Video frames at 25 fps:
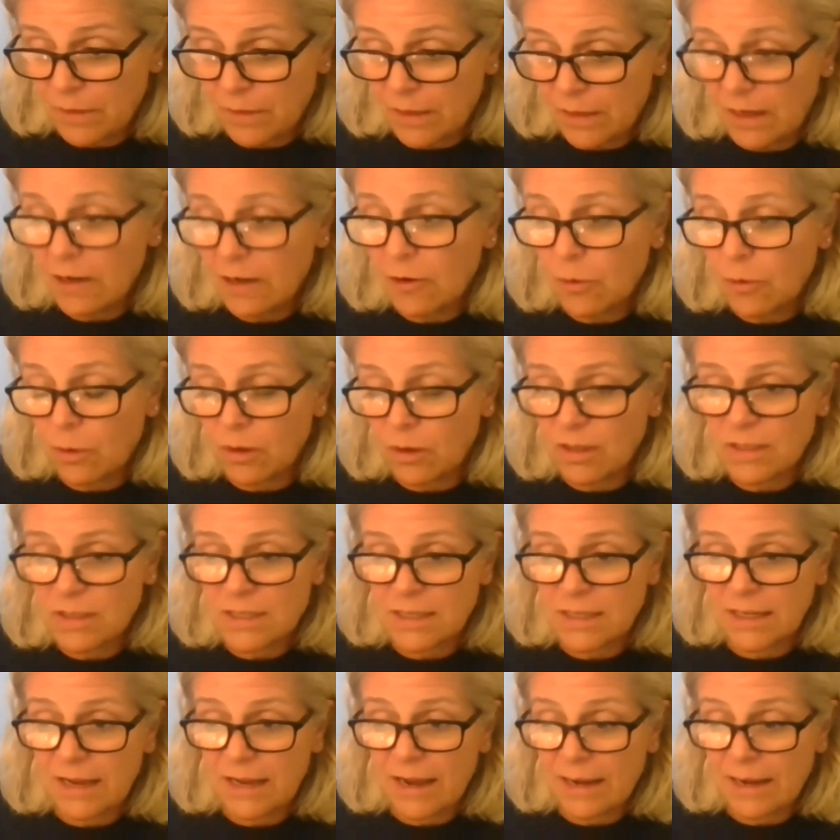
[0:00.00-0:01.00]

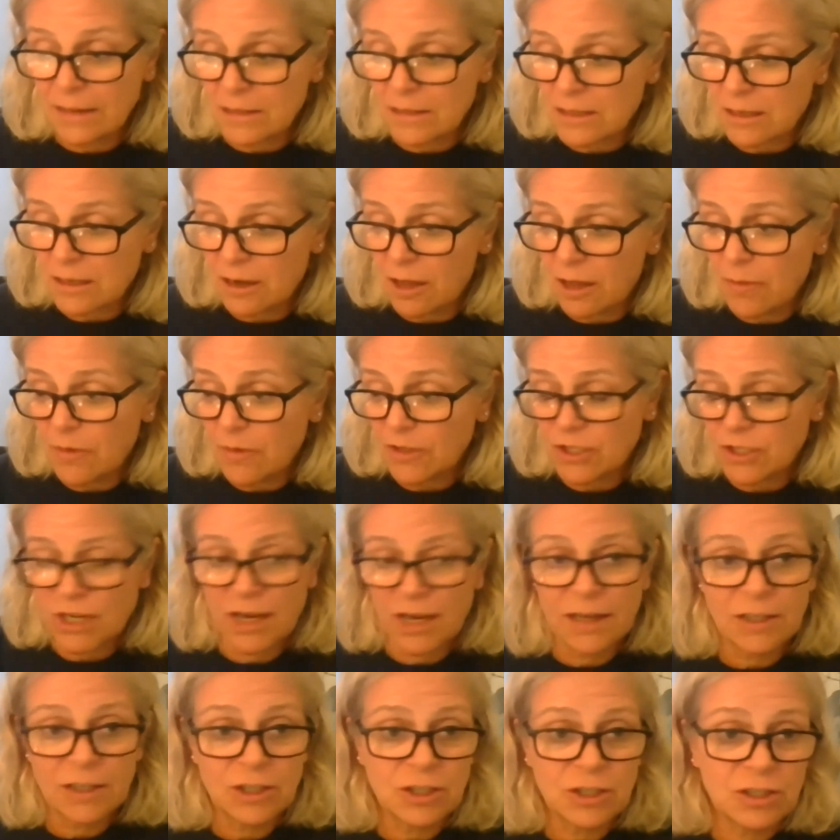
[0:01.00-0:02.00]
inequality and climate
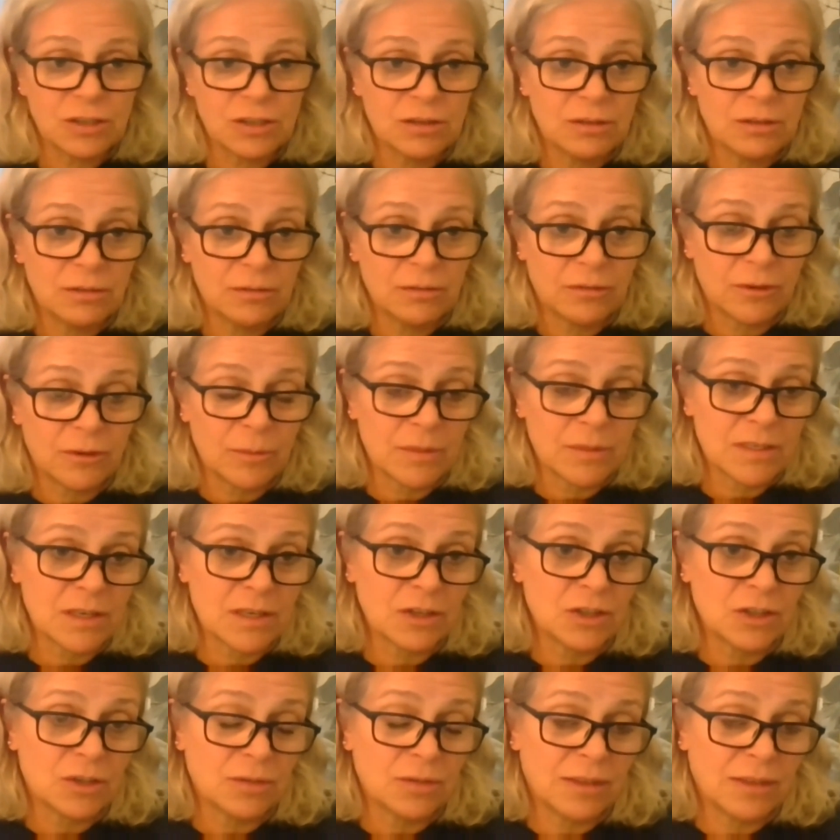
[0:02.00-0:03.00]
change from a
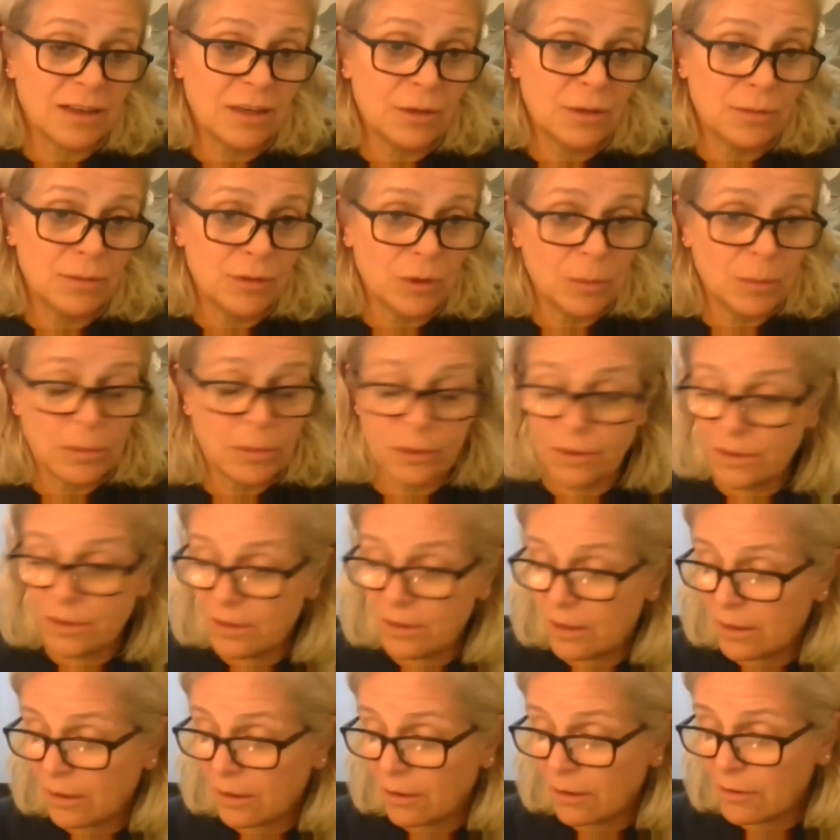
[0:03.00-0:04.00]
social value viewpoint
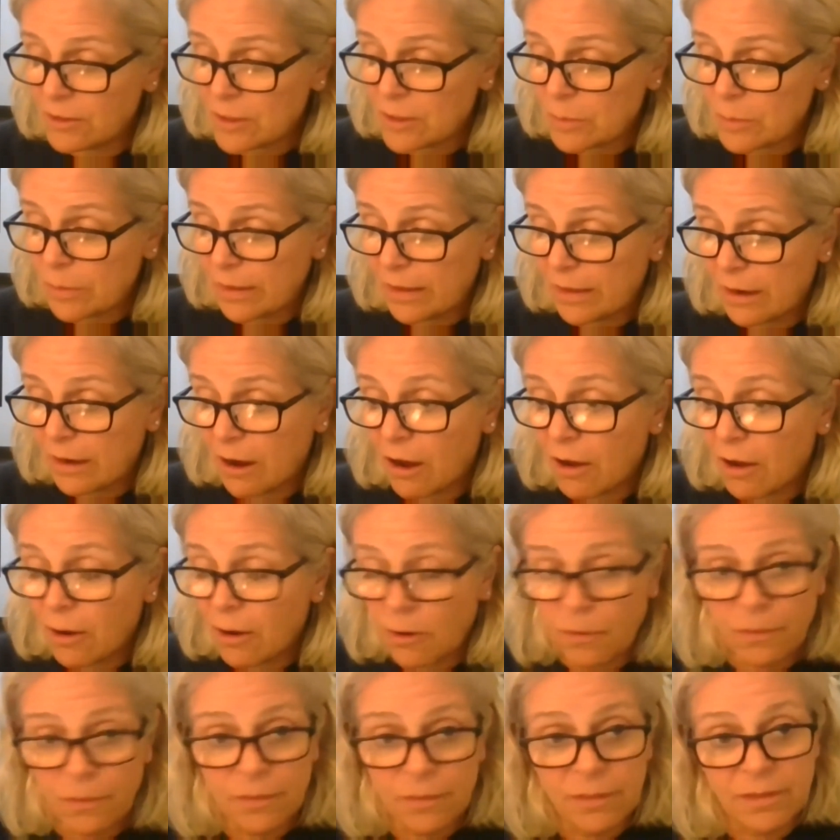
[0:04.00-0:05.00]
are going to be high
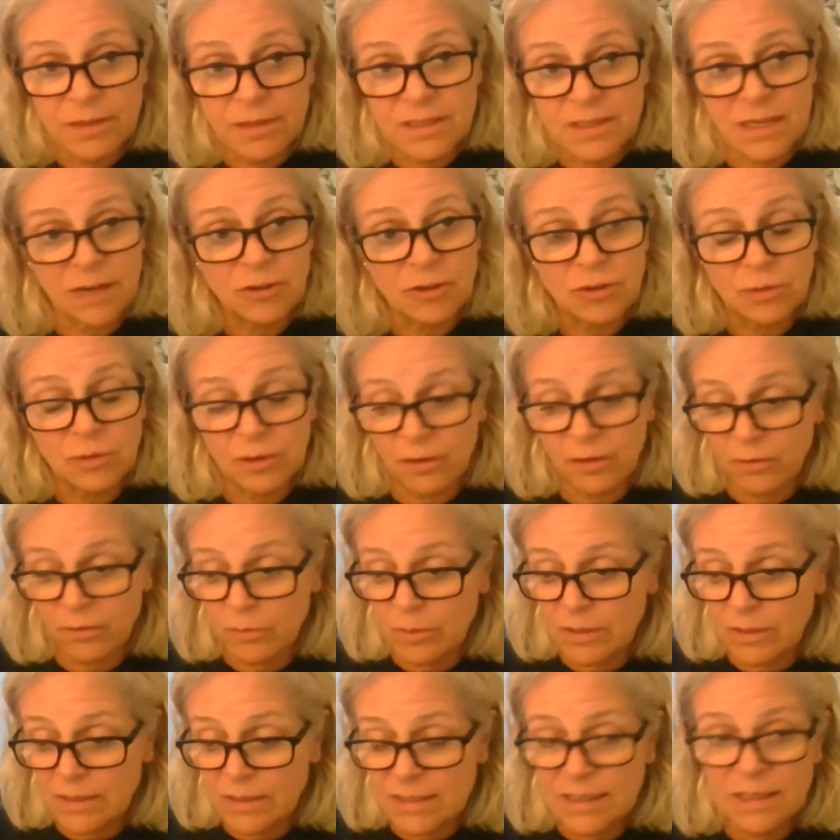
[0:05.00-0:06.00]
on the central
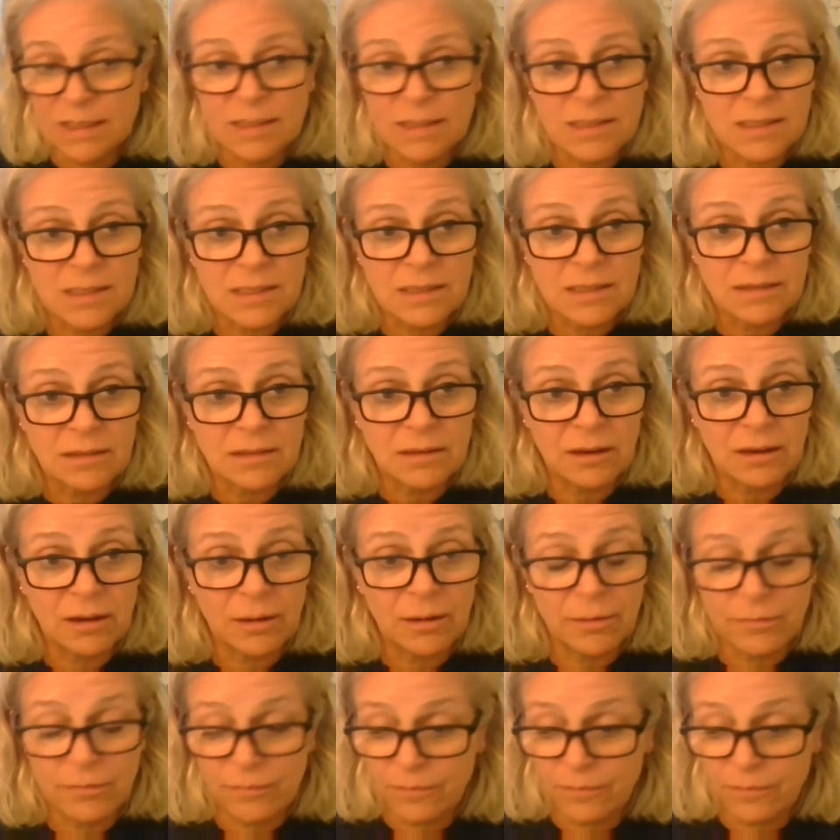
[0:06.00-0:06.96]
government's list of